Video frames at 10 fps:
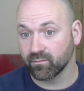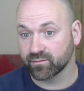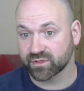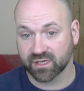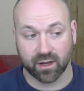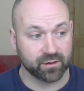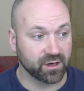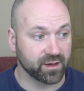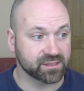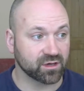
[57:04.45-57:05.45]
So, you
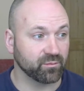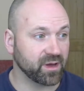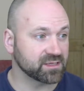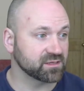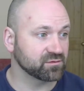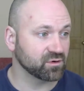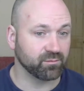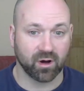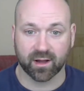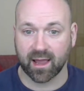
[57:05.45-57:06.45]
know, it's a competitive job
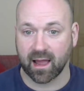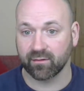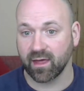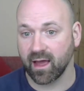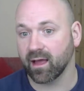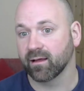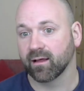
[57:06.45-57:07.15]
market out there.